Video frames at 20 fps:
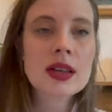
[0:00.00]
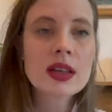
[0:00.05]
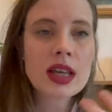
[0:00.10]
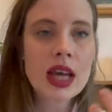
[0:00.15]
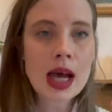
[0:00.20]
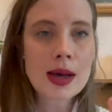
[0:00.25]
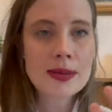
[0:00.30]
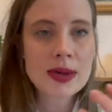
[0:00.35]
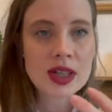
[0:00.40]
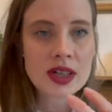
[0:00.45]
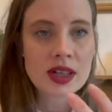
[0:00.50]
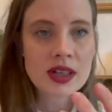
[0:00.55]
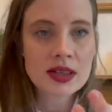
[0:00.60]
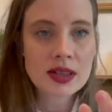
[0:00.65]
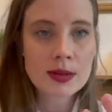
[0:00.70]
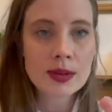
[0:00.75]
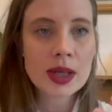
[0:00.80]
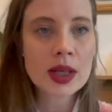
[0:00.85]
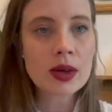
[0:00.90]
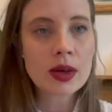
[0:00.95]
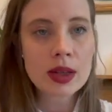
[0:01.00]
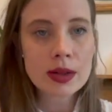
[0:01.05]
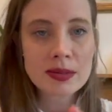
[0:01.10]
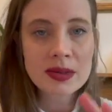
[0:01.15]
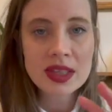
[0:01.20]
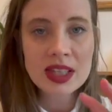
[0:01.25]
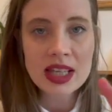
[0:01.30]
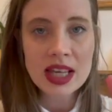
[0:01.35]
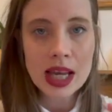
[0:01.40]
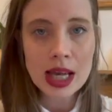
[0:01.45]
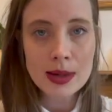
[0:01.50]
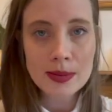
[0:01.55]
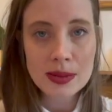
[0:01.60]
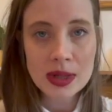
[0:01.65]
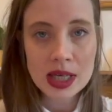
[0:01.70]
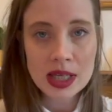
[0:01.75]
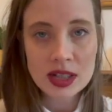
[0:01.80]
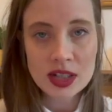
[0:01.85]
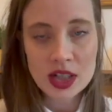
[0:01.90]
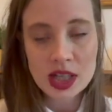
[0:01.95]
cabbages, we call them
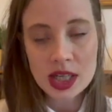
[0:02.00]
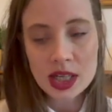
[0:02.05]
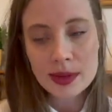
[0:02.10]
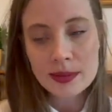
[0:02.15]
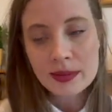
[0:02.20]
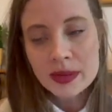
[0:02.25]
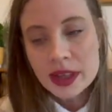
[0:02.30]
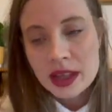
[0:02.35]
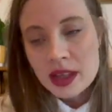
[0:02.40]
CABG.